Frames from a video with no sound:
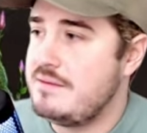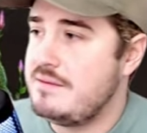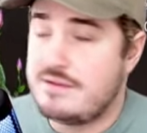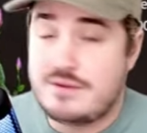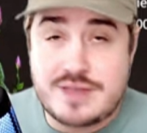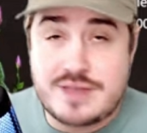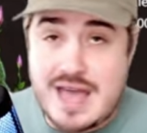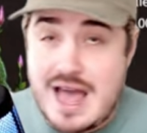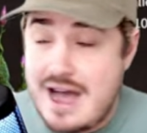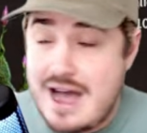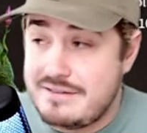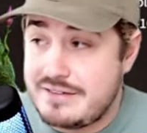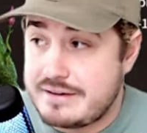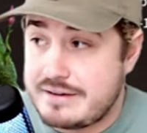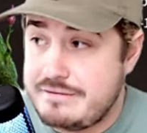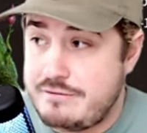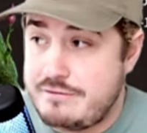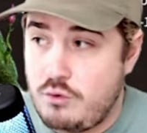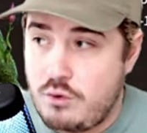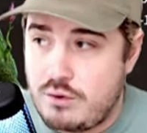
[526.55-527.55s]
We only have
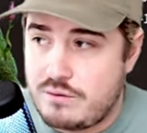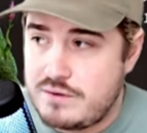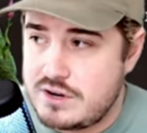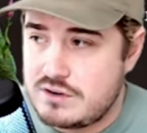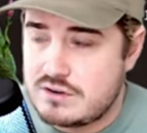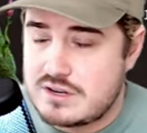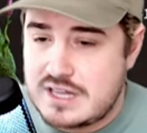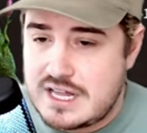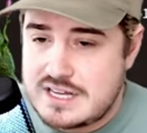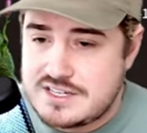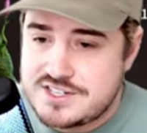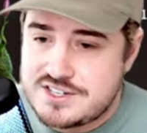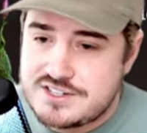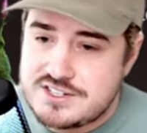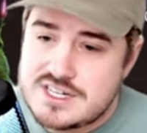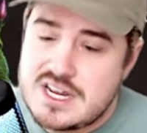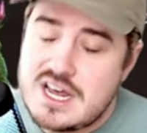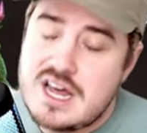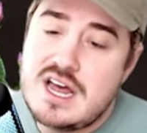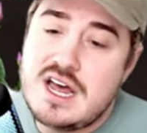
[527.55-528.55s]
like four real
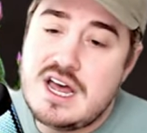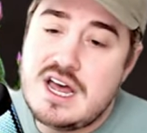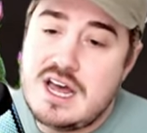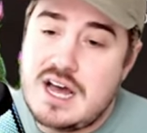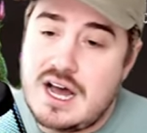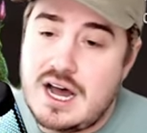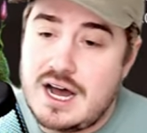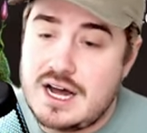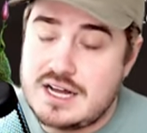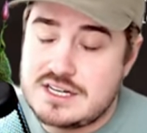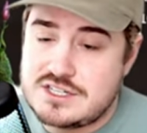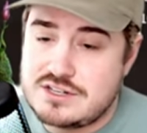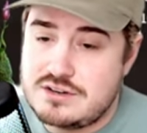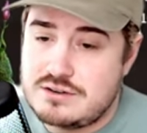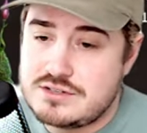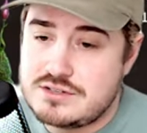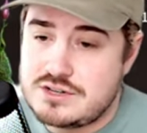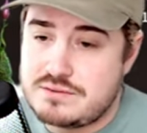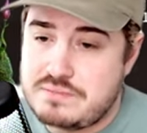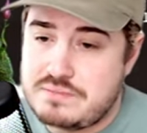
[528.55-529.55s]
cleansers, uh,
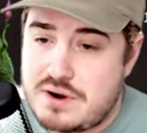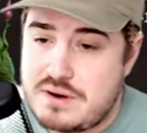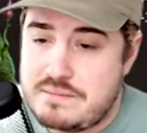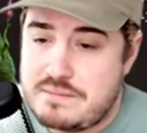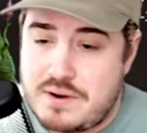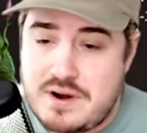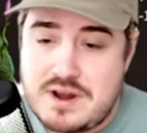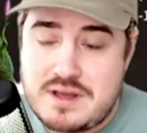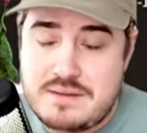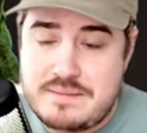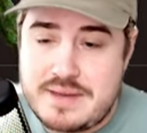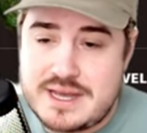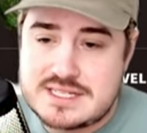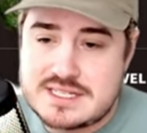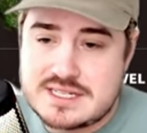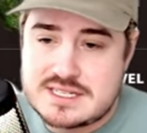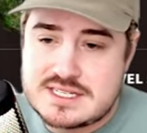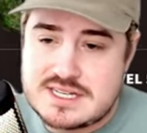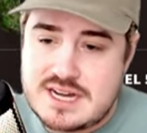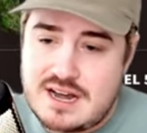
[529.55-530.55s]
so so pr pretty
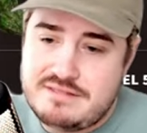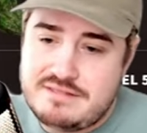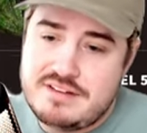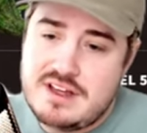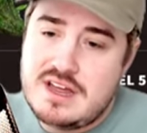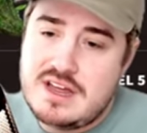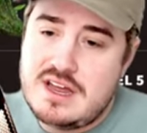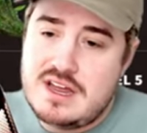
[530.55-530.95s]
amazing stuff.